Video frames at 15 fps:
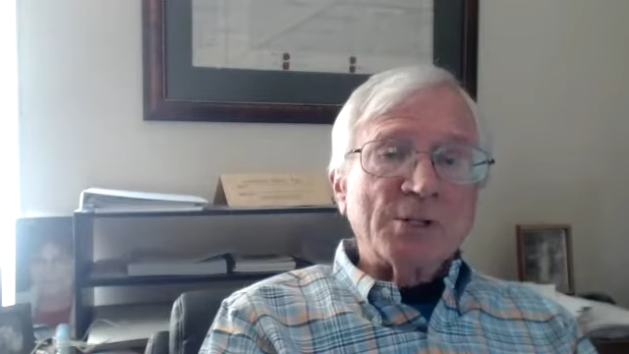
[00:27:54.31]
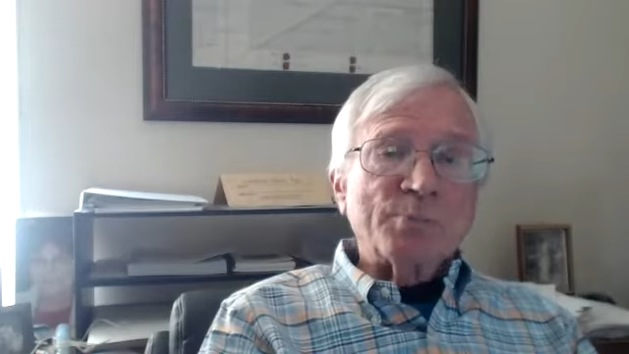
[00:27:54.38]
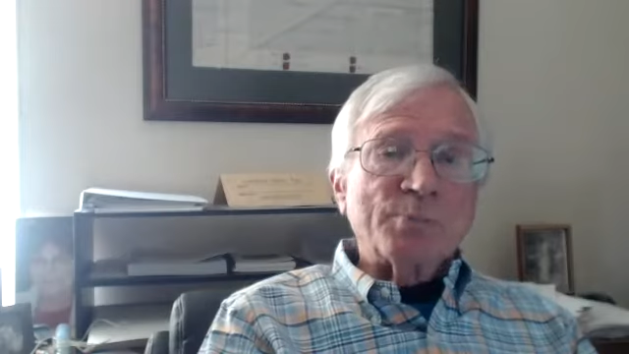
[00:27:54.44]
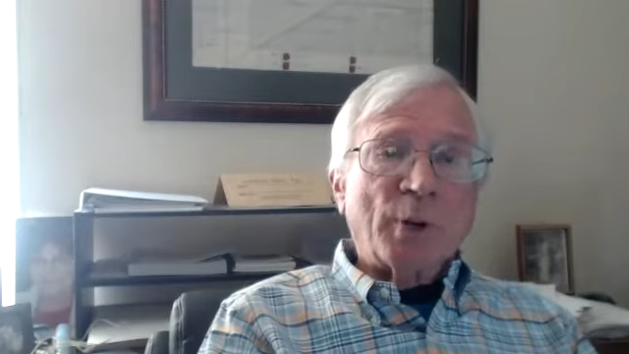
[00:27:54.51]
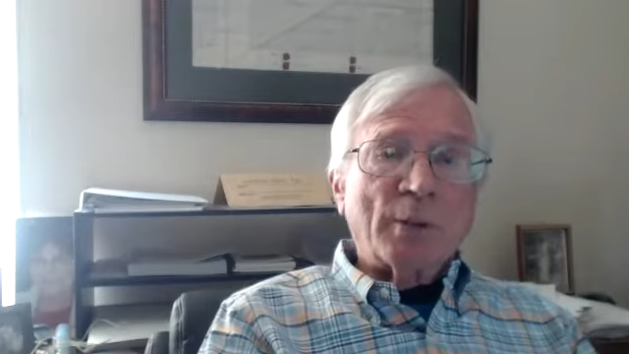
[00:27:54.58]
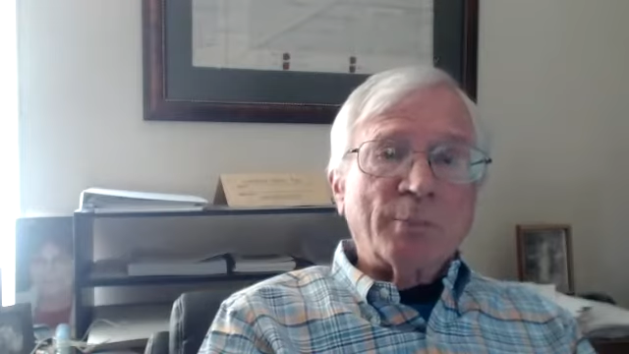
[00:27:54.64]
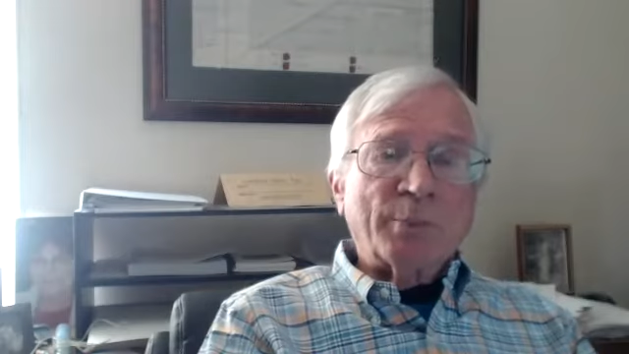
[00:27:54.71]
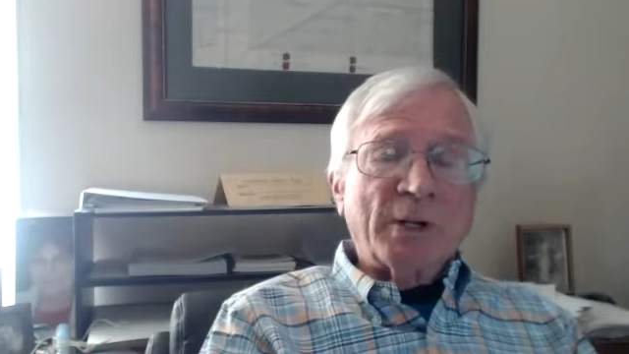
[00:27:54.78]
is
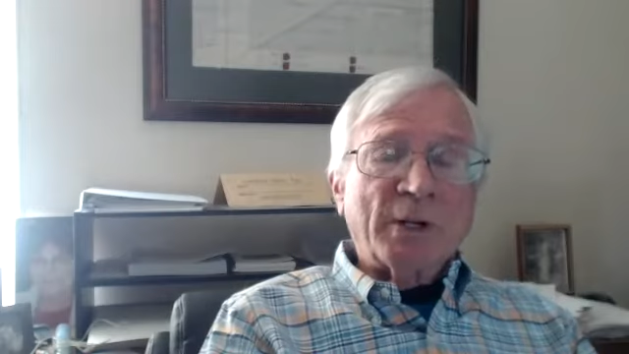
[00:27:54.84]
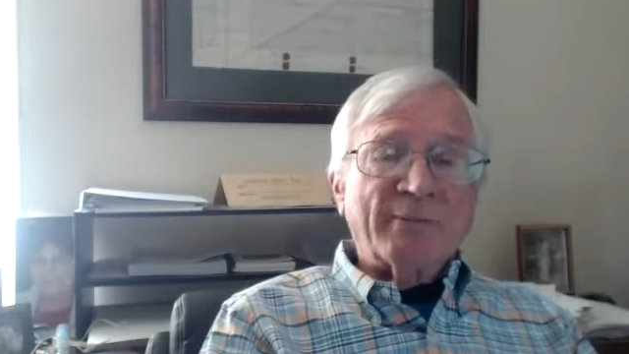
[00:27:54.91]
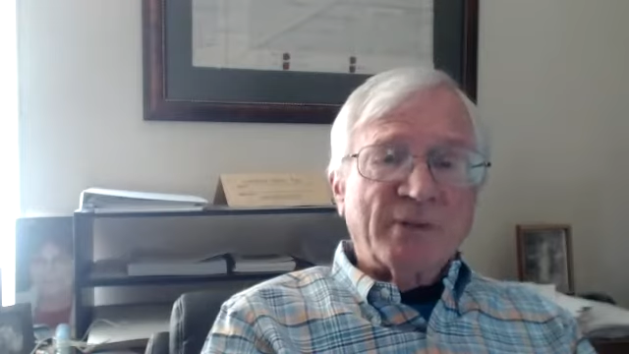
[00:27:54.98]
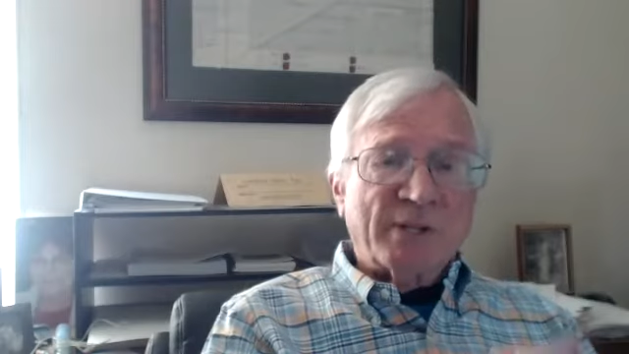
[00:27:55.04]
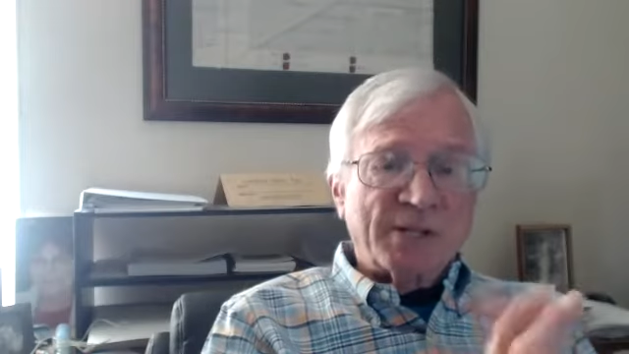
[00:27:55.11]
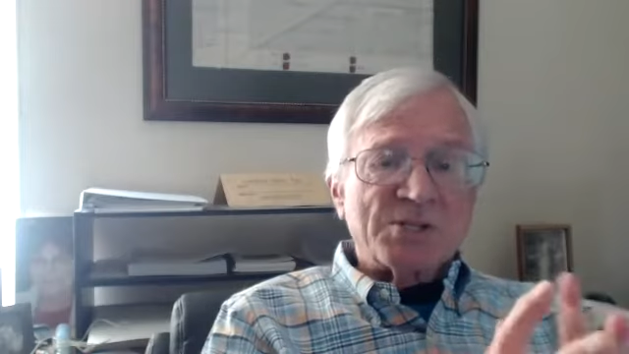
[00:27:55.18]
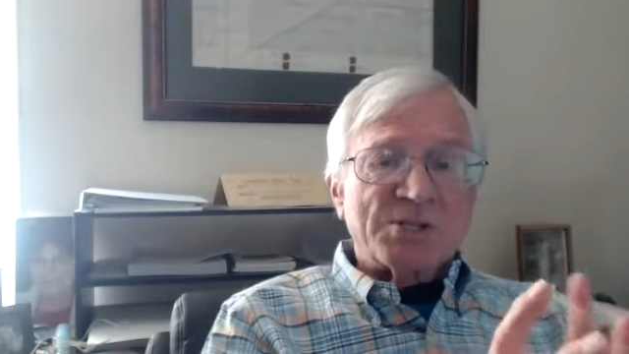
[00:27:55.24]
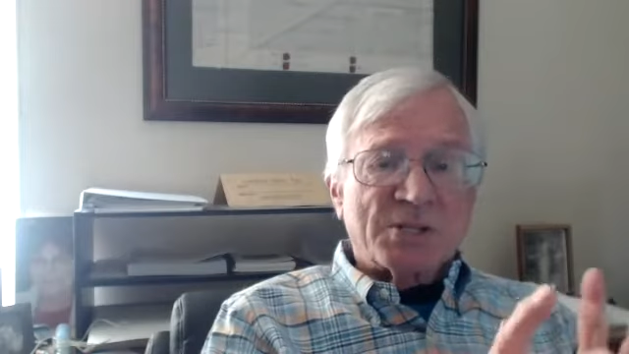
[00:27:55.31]
property of
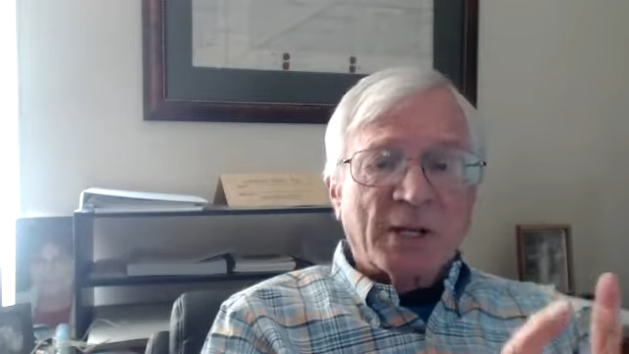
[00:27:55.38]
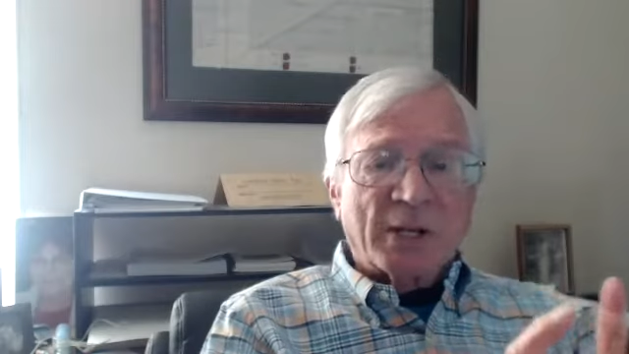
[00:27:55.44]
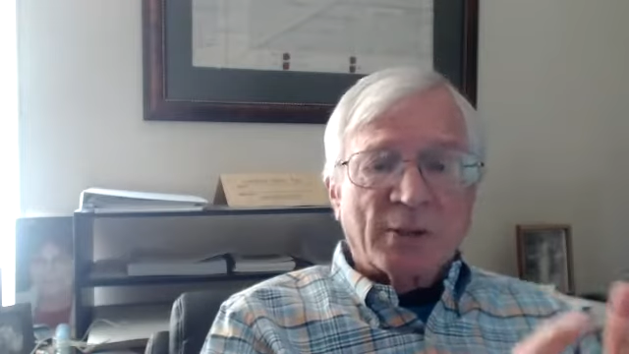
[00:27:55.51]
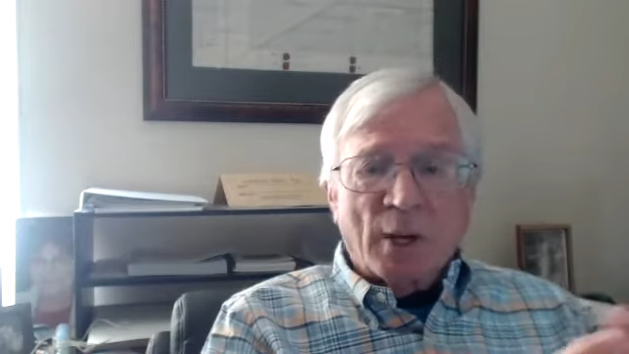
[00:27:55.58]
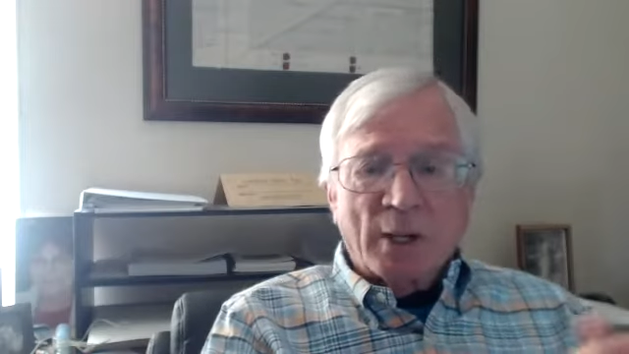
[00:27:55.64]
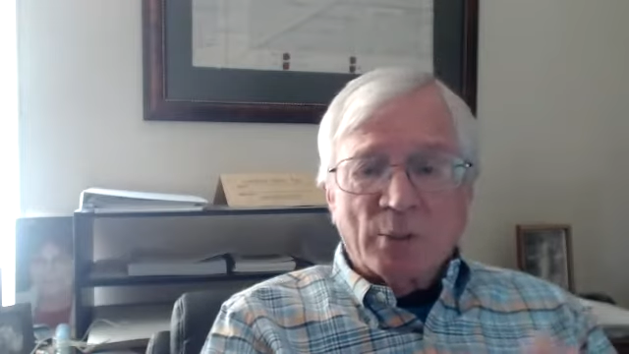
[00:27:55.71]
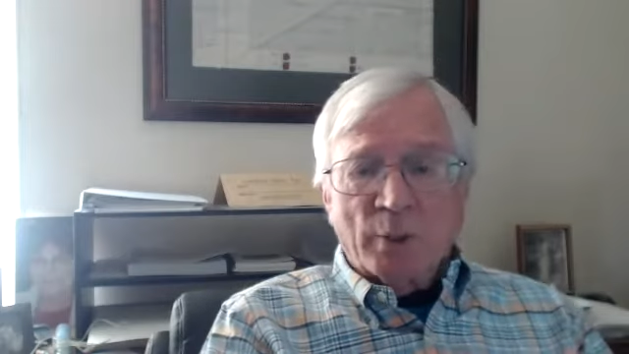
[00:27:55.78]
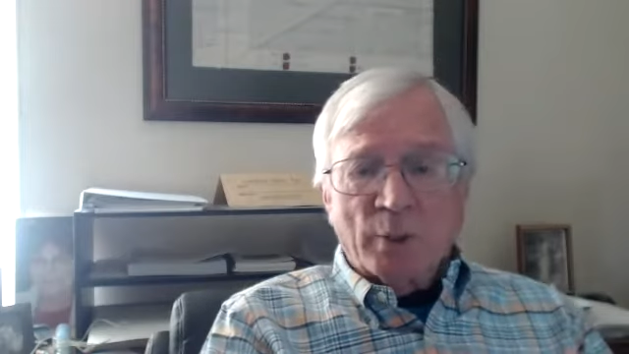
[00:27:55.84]
the estate,
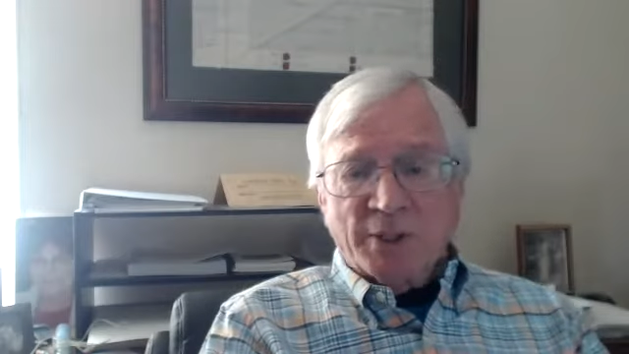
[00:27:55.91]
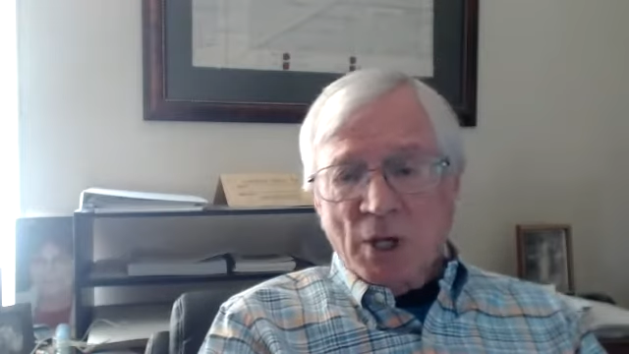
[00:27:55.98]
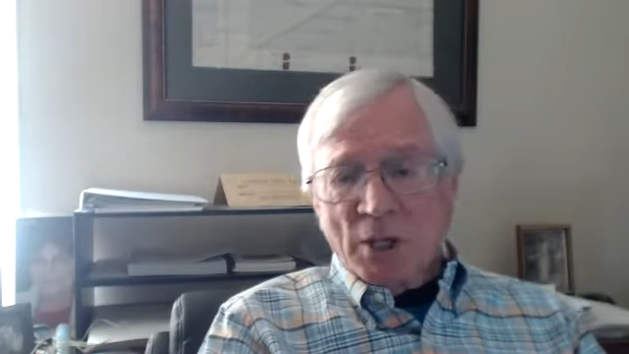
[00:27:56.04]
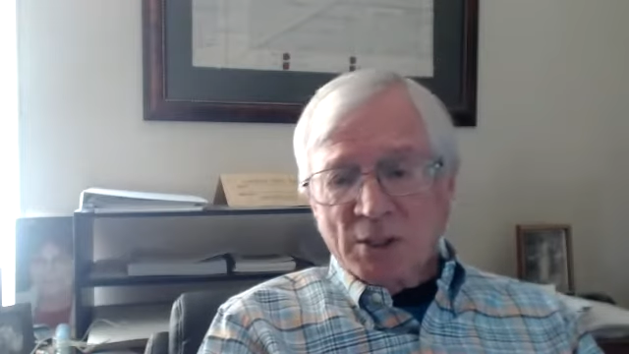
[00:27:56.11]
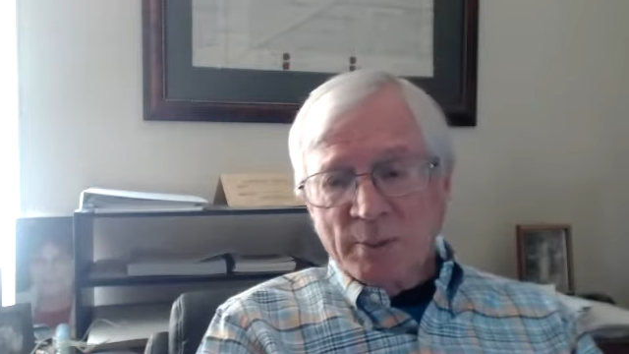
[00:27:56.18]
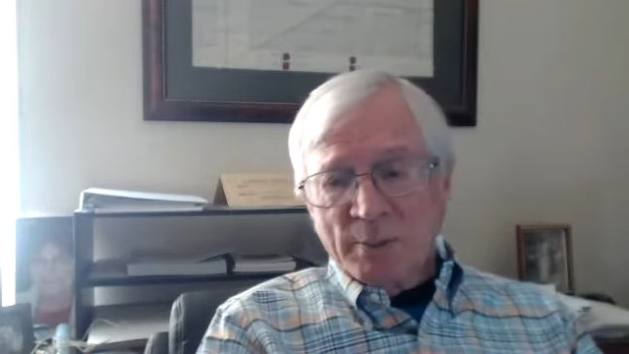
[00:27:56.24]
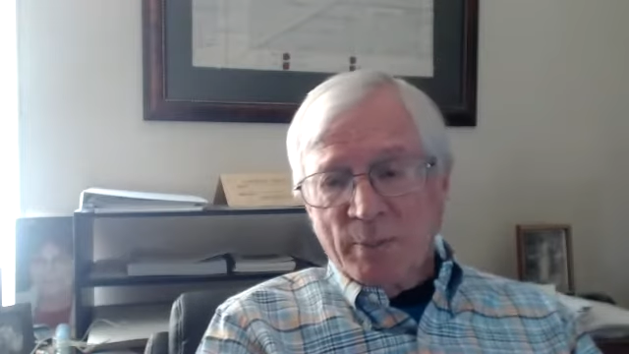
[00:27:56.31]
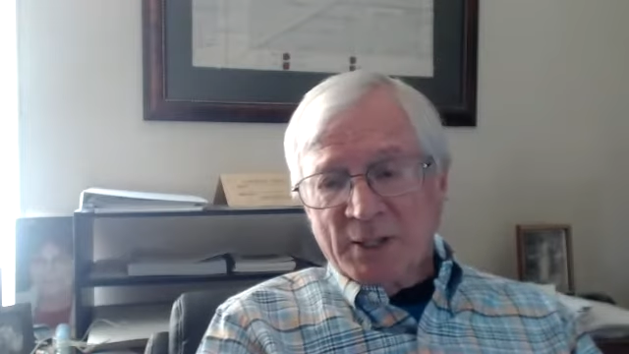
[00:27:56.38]
right? We
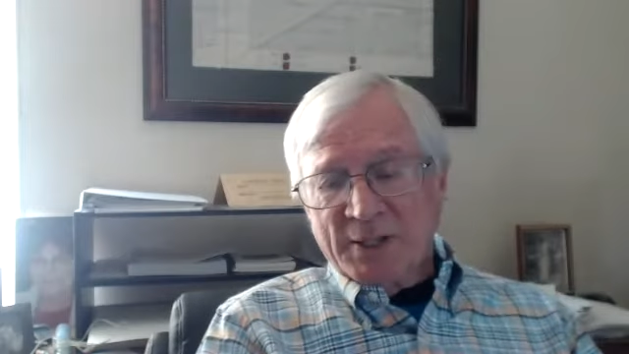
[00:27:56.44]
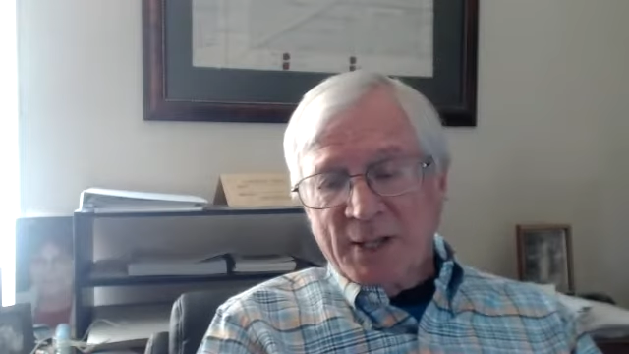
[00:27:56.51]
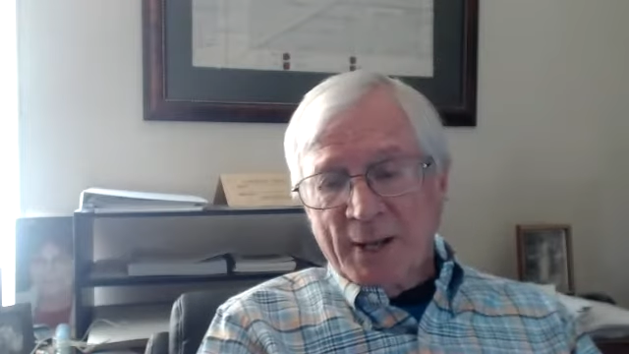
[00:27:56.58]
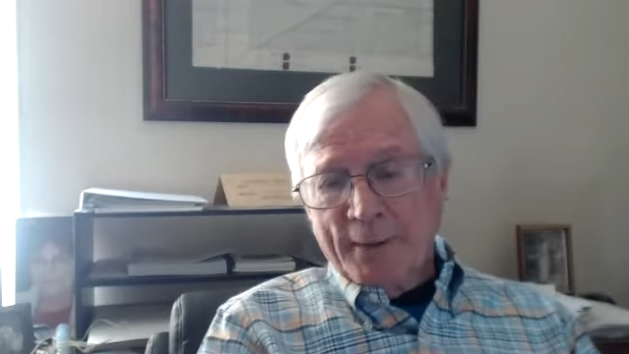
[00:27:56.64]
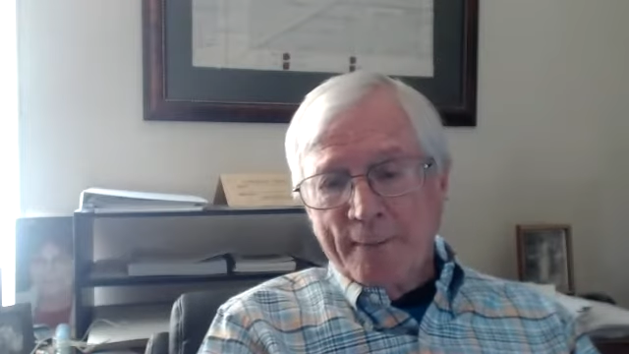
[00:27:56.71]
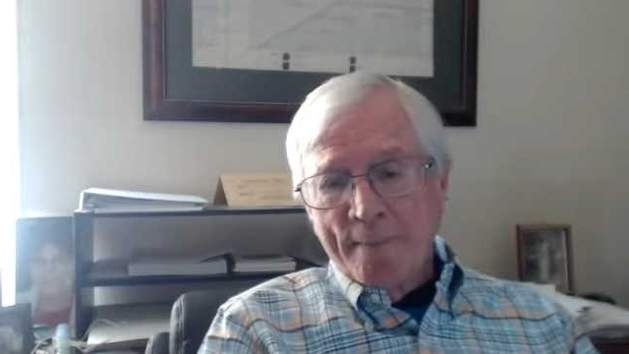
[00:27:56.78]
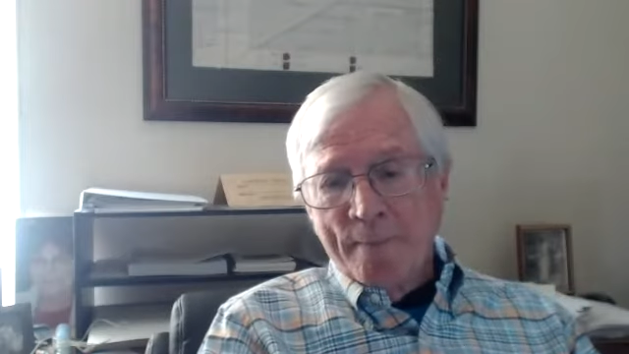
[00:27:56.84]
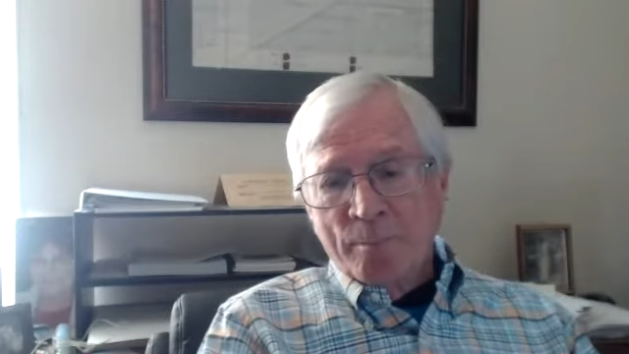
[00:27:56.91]
talked about that.